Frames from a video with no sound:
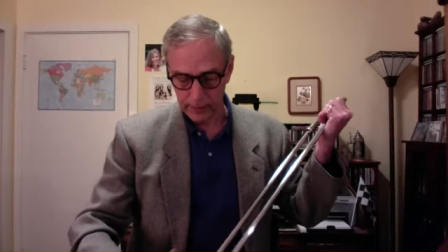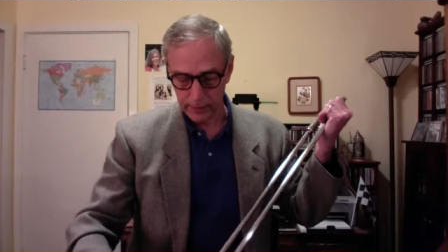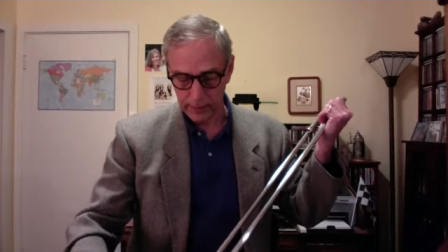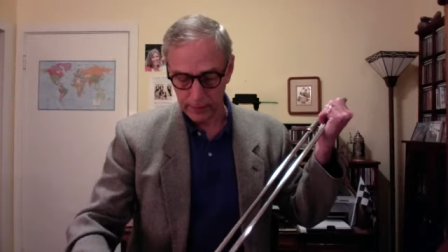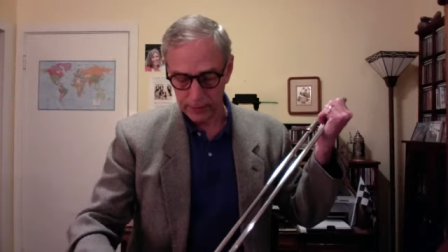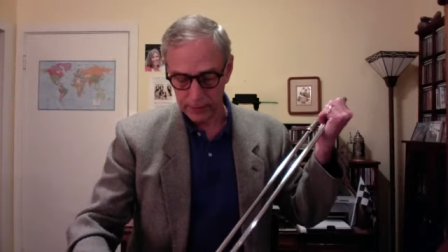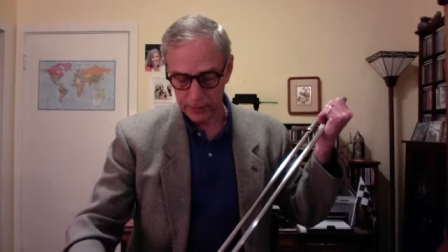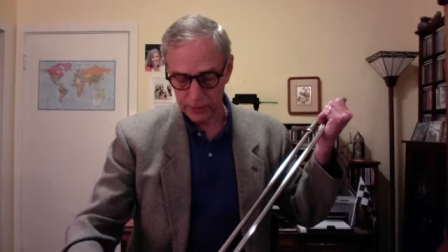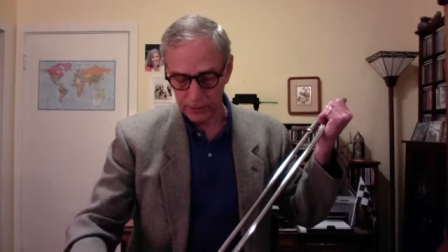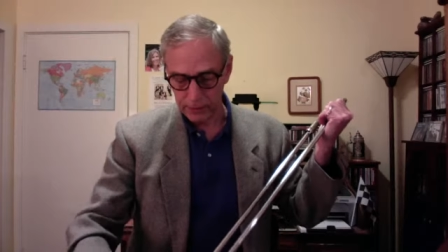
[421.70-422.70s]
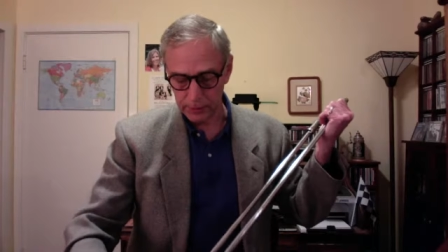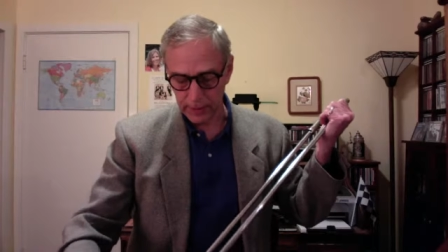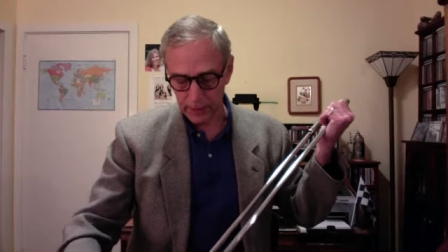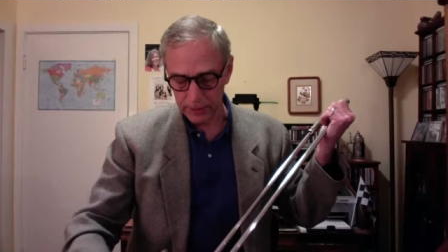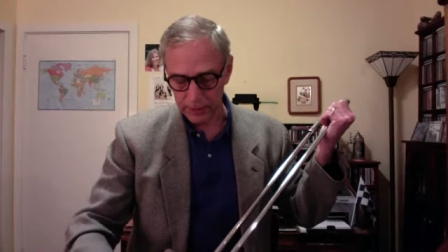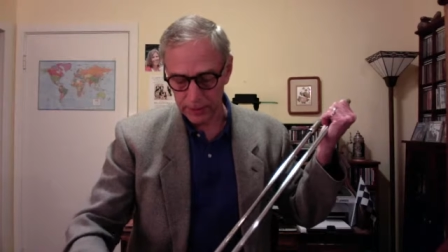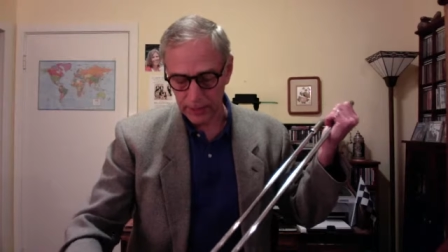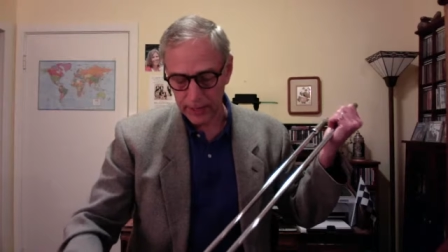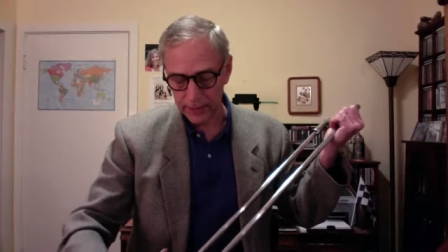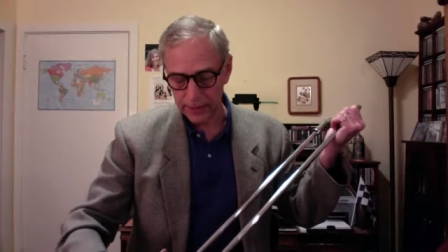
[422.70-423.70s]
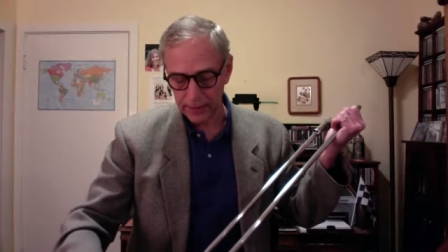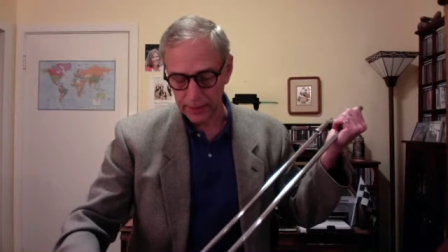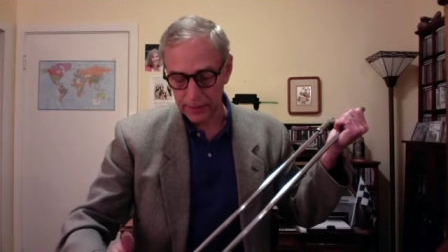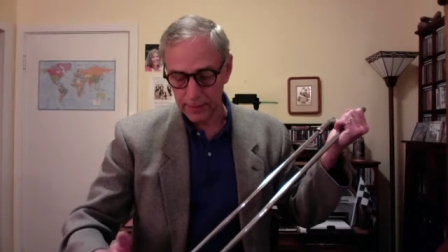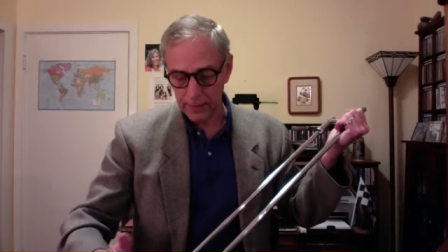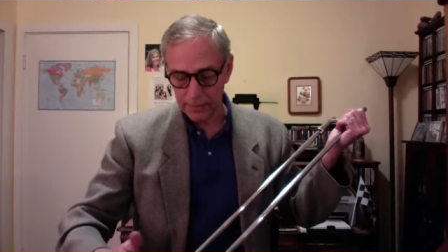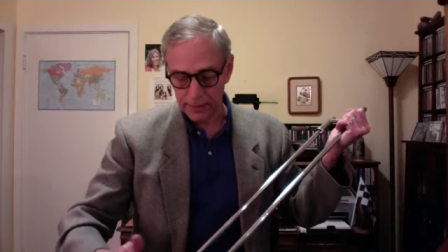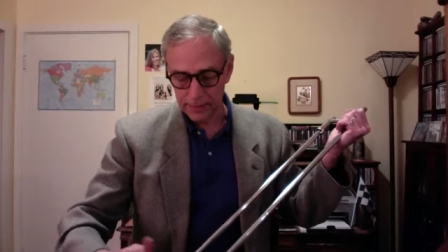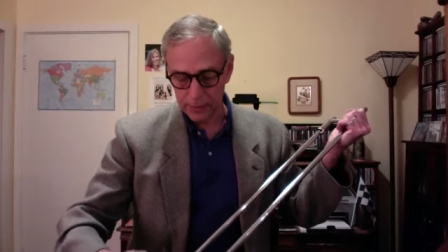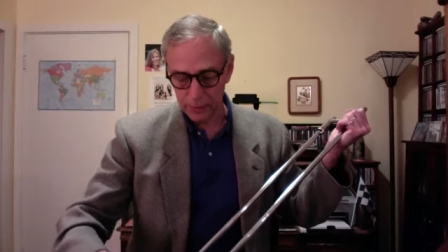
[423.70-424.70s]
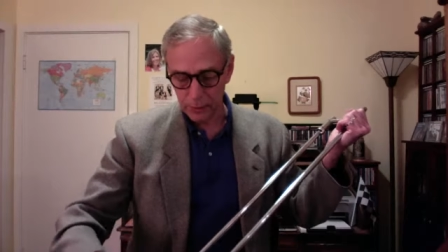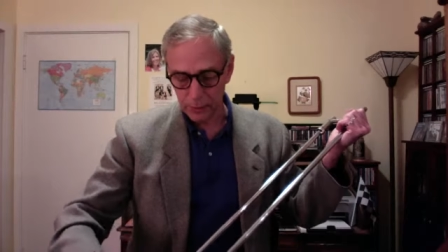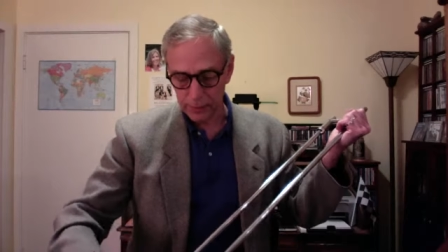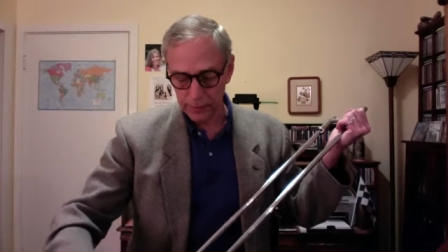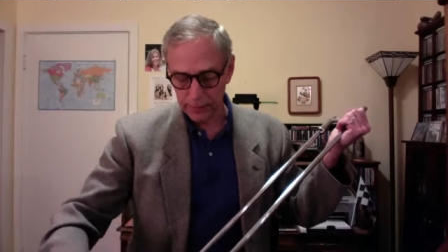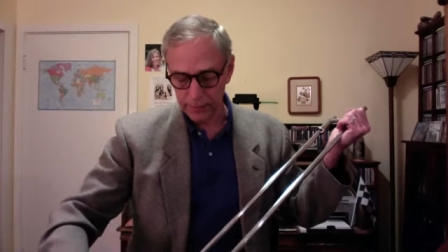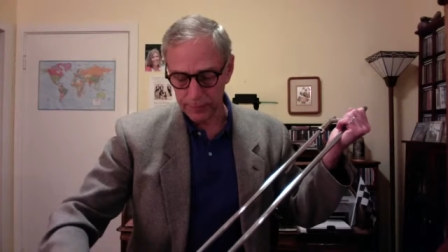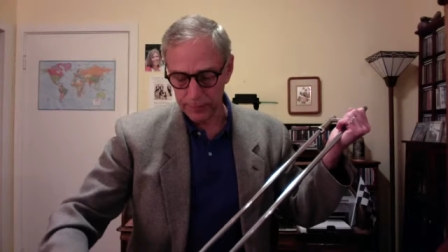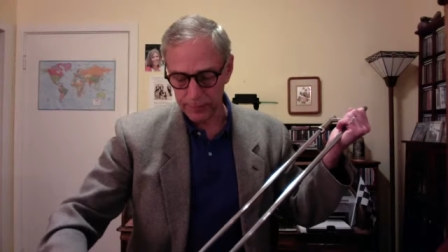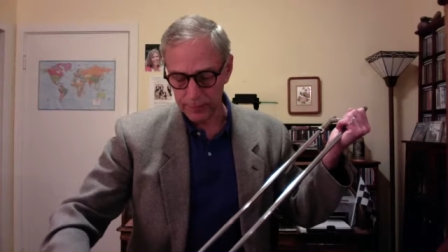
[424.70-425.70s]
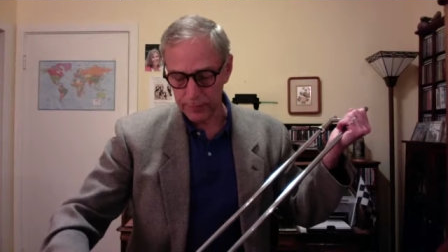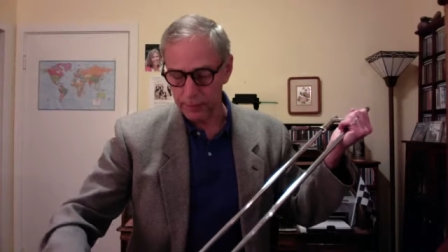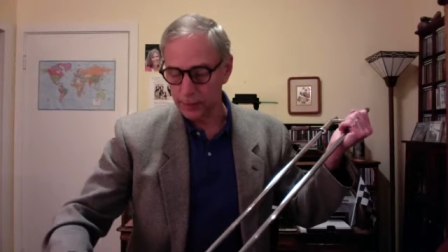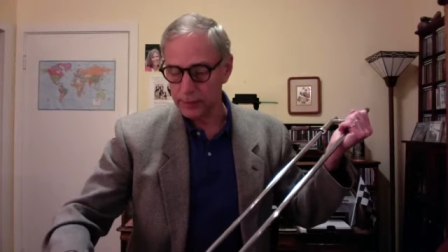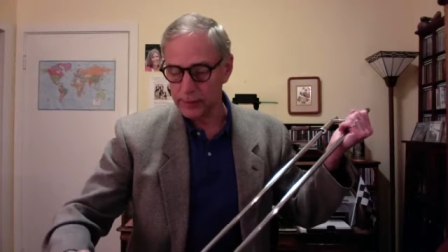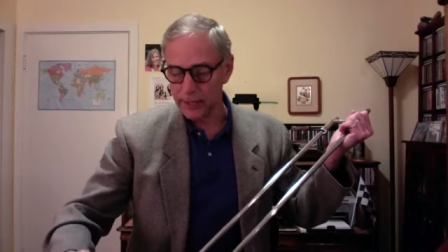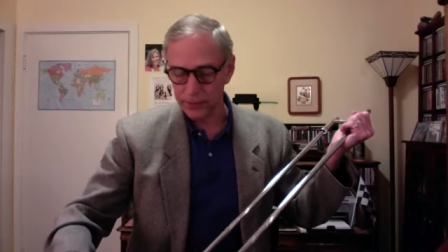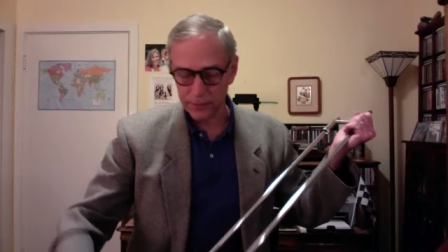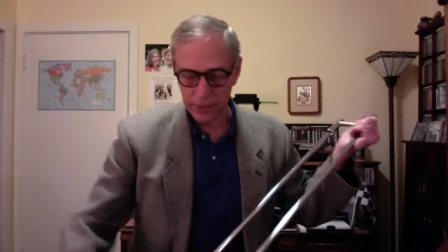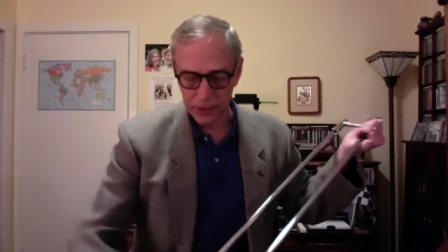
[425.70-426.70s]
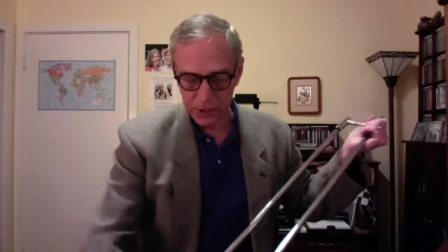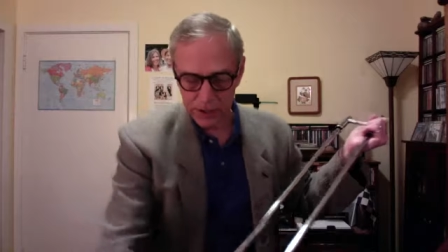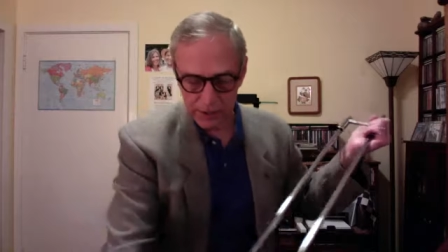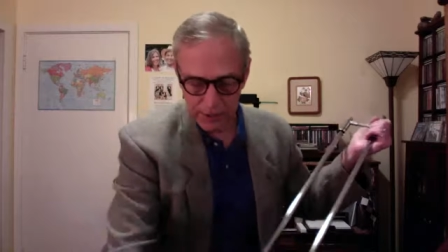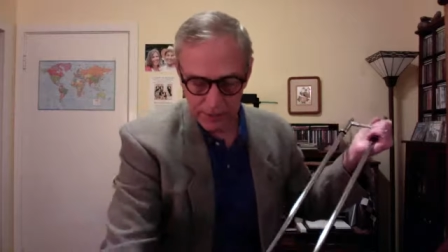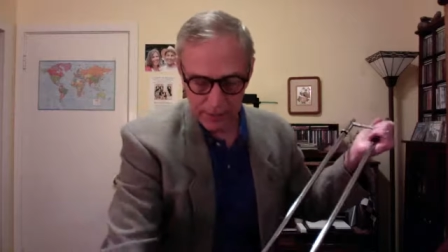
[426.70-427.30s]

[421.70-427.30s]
And this will allow the slide to move with less friction.